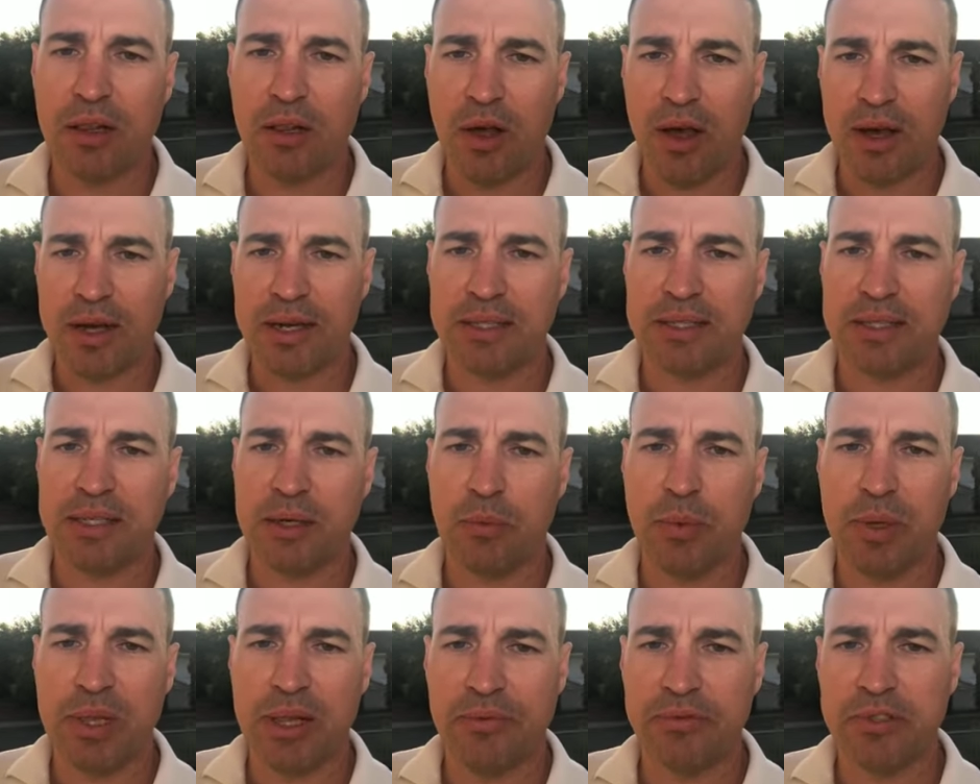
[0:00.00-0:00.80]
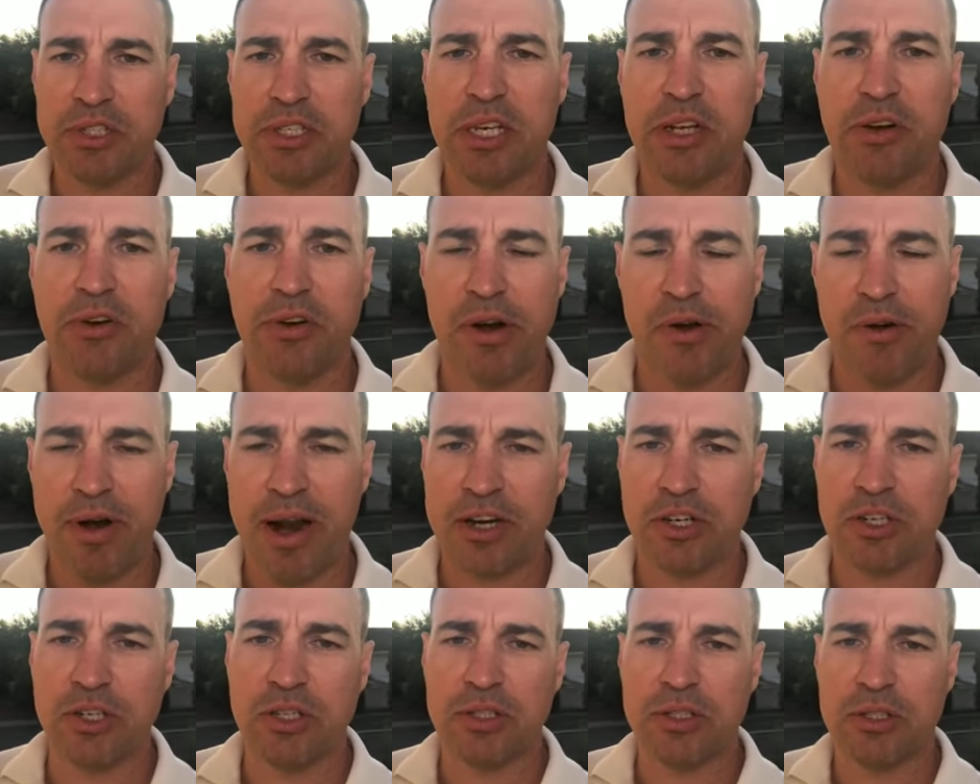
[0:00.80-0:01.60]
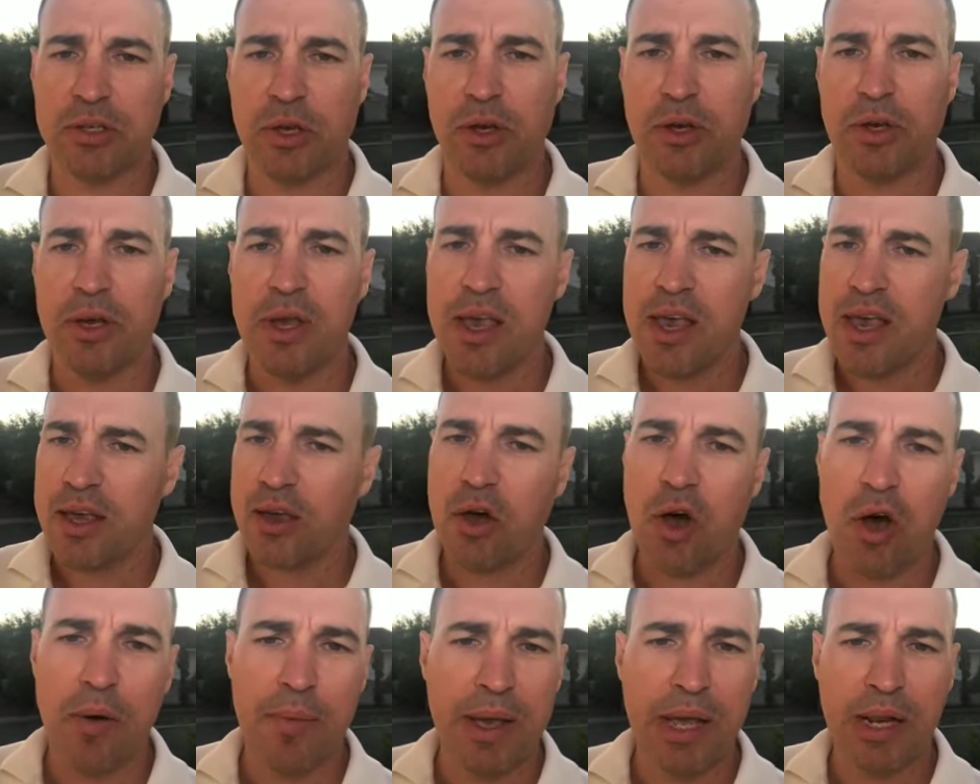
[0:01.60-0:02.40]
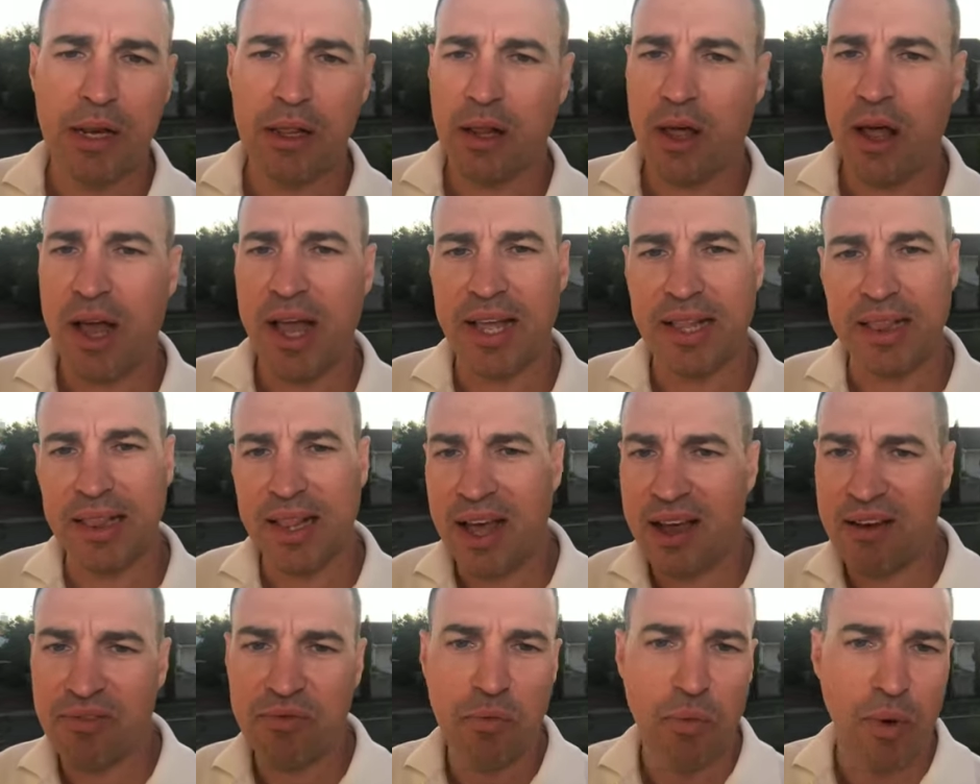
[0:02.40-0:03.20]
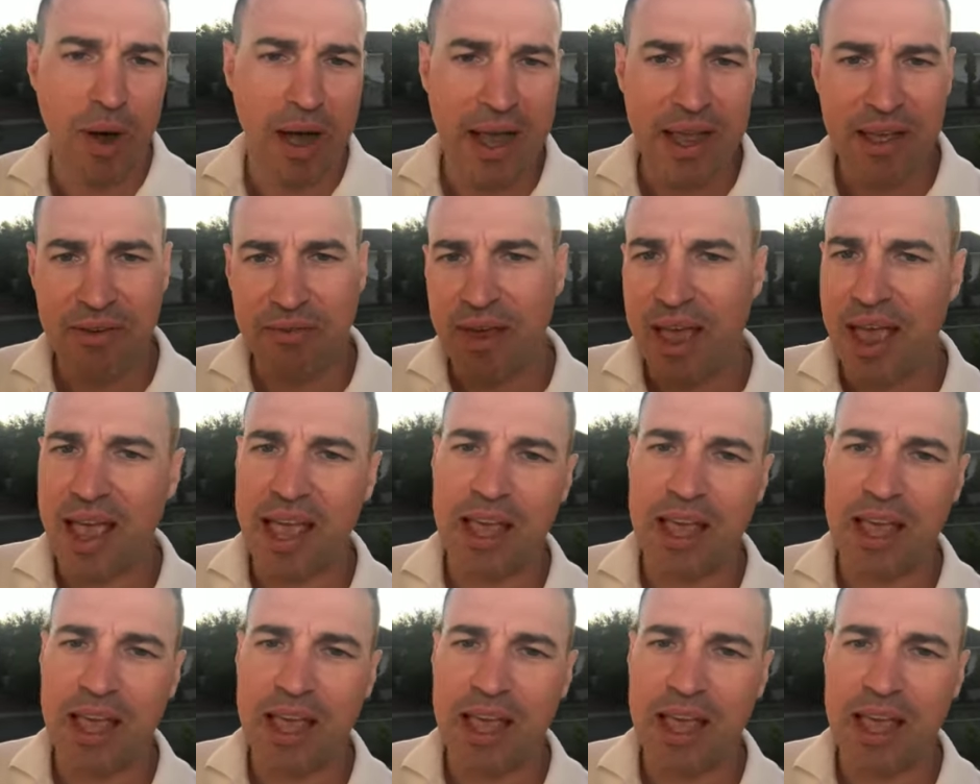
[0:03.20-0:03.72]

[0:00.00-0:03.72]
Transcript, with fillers: Like I said, we love to see your interaction. So comment, like, love, wave,